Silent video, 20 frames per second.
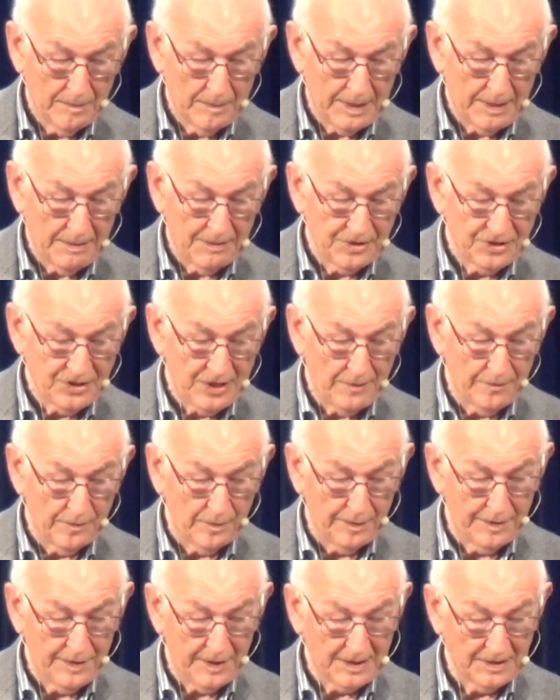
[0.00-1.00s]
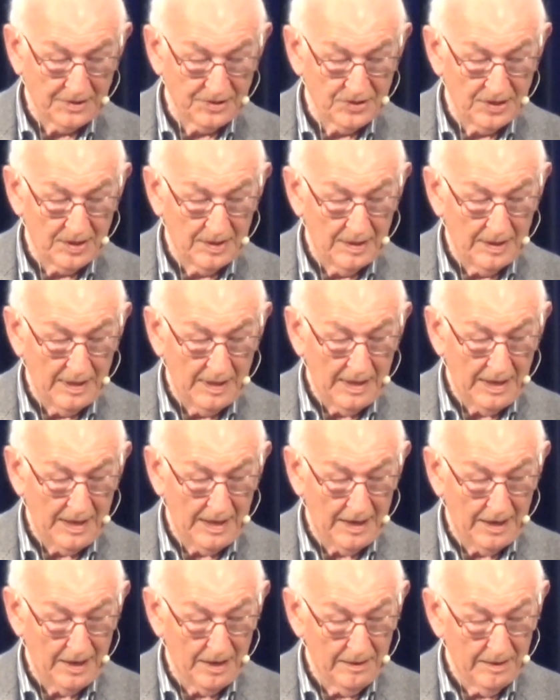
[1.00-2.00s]
Well, there are several things
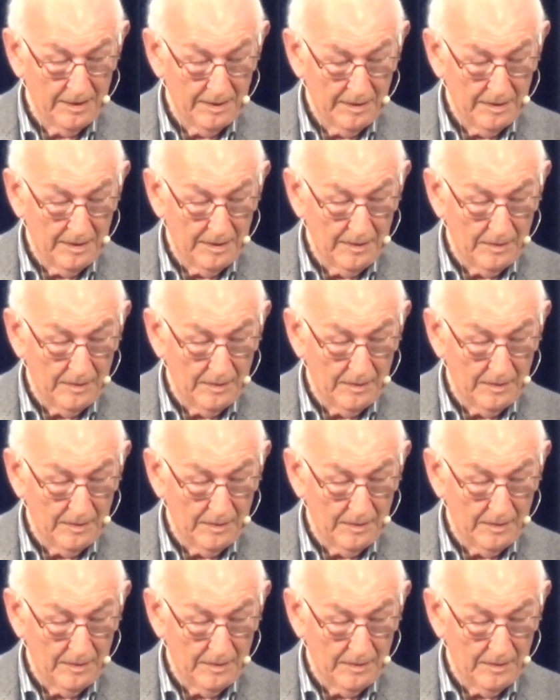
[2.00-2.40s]
here.